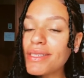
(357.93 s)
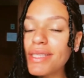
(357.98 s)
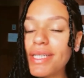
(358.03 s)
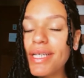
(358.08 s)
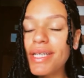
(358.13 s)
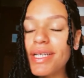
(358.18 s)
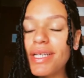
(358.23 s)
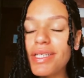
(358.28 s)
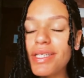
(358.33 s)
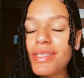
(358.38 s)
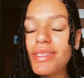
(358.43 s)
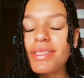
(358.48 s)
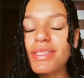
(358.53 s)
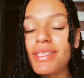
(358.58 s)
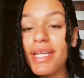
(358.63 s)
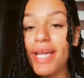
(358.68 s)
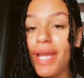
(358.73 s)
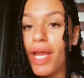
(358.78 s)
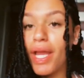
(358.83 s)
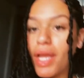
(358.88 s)
it is
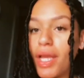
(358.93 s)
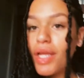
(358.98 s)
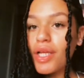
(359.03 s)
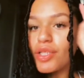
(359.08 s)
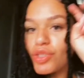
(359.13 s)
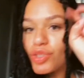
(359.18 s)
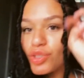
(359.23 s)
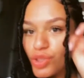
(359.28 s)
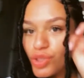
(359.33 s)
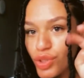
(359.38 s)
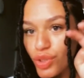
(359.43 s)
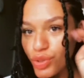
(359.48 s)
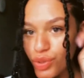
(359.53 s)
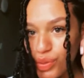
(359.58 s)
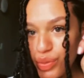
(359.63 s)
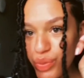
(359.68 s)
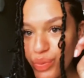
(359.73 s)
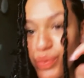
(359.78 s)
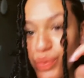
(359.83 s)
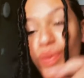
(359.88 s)
day
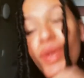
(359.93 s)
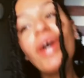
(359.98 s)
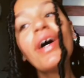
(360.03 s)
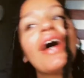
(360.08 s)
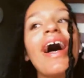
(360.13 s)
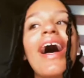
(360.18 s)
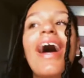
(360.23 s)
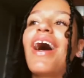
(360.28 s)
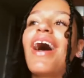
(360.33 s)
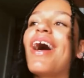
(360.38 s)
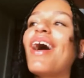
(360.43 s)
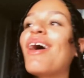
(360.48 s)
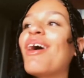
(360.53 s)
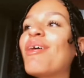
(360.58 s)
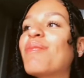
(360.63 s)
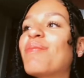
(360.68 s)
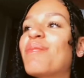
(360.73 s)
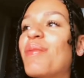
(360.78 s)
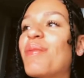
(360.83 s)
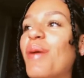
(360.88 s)
two
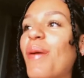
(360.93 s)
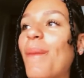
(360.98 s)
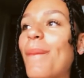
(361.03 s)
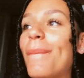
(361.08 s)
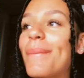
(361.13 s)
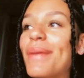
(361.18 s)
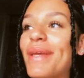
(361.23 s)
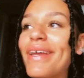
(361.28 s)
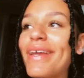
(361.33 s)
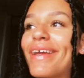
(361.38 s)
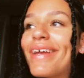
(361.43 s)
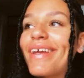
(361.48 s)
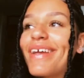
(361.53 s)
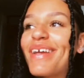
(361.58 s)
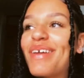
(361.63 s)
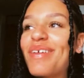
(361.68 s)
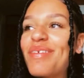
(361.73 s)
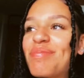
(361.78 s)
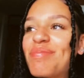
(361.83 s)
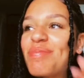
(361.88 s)
um, being
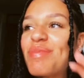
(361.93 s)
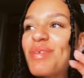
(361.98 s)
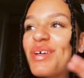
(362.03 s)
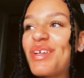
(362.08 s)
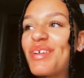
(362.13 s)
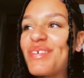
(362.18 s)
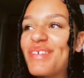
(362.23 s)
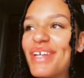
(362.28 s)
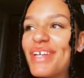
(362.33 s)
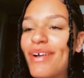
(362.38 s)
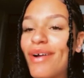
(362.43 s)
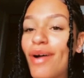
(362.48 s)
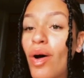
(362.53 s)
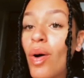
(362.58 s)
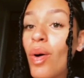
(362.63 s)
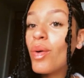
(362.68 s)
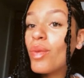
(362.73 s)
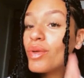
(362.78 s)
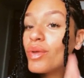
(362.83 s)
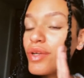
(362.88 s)
in Puerto Rico,
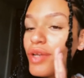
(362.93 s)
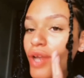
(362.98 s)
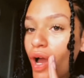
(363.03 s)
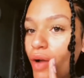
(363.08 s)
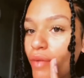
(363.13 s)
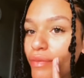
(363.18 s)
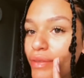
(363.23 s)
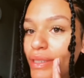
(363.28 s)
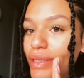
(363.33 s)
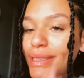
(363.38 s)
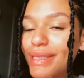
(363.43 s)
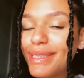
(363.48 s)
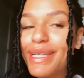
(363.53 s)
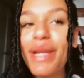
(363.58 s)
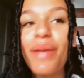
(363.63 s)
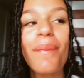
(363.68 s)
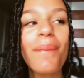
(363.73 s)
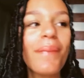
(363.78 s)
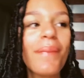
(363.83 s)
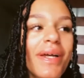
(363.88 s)
not really,
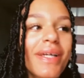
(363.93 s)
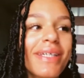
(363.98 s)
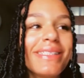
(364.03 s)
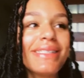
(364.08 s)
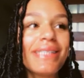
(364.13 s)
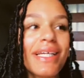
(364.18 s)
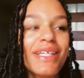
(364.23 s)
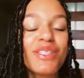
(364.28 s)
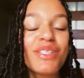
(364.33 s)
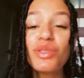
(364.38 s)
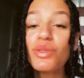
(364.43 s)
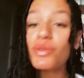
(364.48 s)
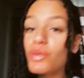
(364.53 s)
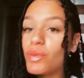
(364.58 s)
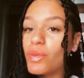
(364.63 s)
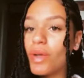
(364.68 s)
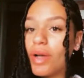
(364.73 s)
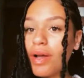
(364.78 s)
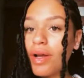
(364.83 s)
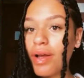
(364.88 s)
but day
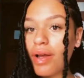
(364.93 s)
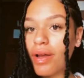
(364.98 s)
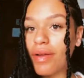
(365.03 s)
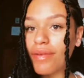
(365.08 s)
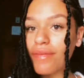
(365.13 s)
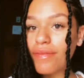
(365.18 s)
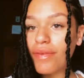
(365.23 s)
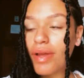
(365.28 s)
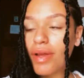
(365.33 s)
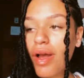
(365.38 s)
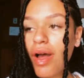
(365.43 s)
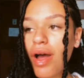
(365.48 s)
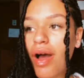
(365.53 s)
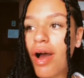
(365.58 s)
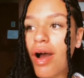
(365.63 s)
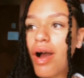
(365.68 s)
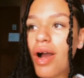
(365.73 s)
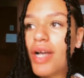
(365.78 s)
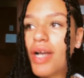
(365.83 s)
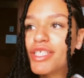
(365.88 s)
two of
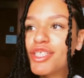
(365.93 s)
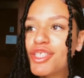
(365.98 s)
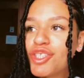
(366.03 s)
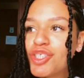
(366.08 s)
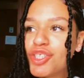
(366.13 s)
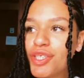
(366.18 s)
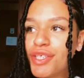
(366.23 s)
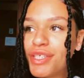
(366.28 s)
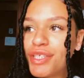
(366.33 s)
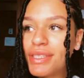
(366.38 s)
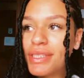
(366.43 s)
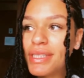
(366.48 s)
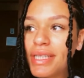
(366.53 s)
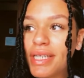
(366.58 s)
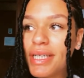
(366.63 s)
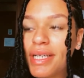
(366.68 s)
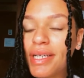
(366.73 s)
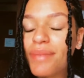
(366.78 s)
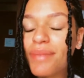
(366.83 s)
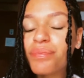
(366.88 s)
our
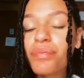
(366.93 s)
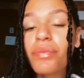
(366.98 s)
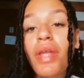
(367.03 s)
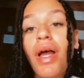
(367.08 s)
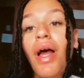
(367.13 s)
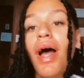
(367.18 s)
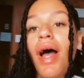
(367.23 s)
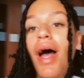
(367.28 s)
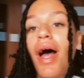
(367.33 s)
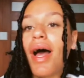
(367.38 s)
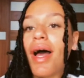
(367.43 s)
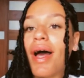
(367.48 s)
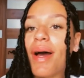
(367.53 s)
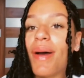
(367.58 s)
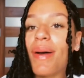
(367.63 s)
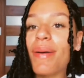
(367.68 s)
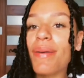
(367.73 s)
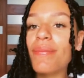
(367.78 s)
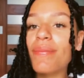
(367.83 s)
journey. Um,